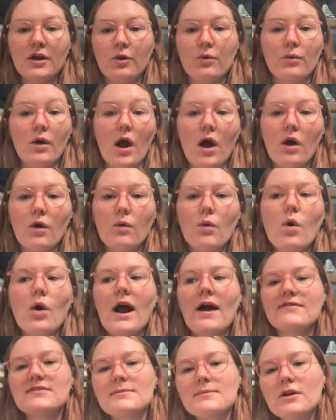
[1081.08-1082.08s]
grow, or
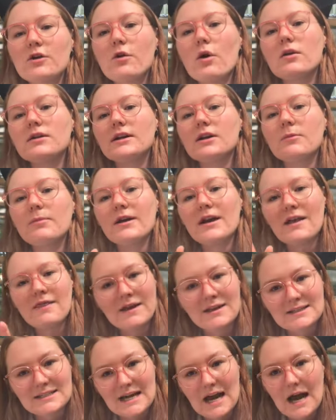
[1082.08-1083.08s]
have something grow a little bit and
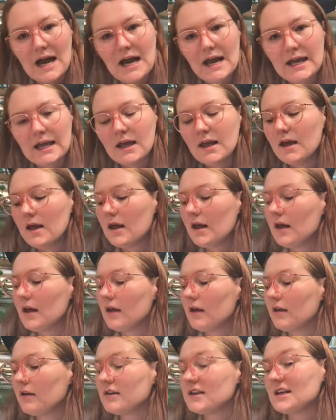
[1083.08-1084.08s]
then die.
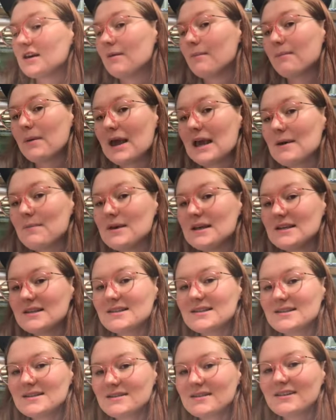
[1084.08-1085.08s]

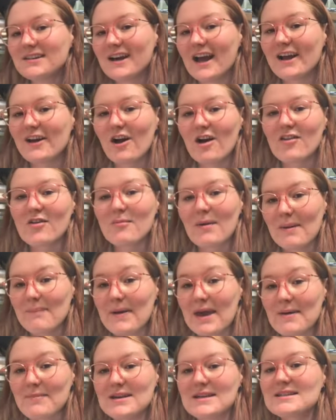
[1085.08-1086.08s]
Babies, I call them my
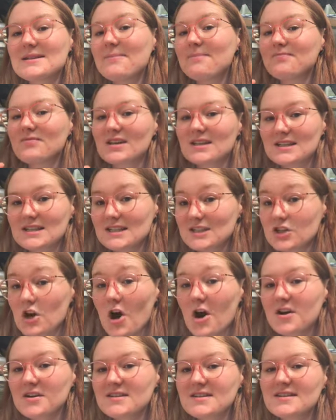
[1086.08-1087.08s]
babies,
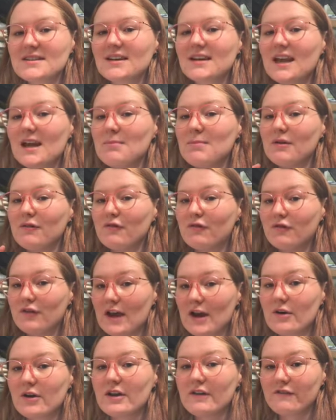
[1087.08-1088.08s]
starts can be
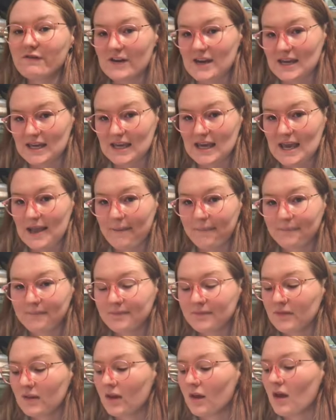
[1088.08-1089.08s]
very finicky.
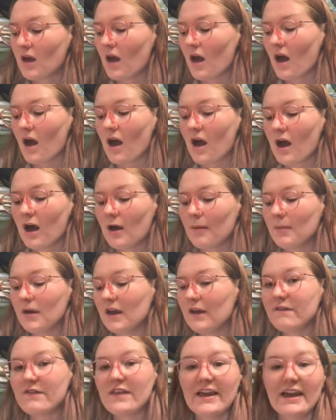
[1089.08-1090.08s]

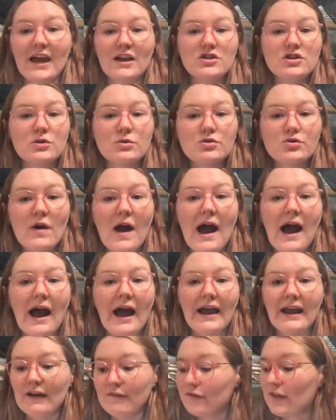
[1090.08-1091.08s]
If they get too
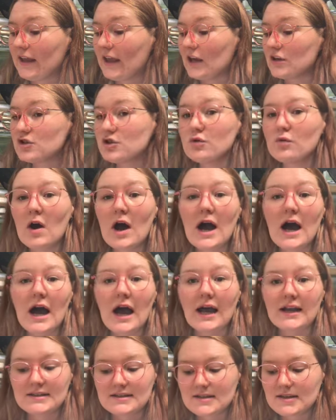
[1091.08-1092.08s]
dry, if they get too
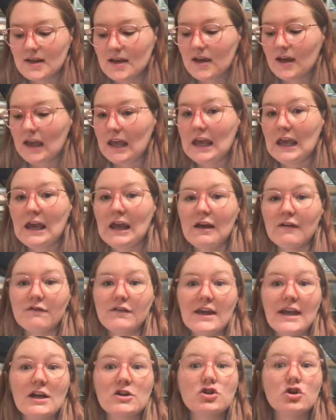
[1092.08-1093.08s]
hot, if
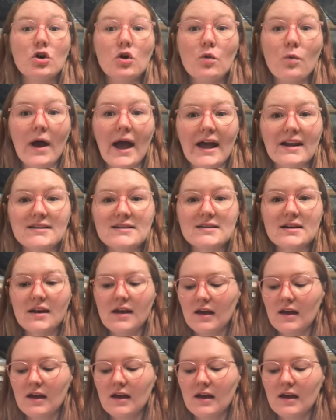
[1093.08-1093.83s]
they get too wet,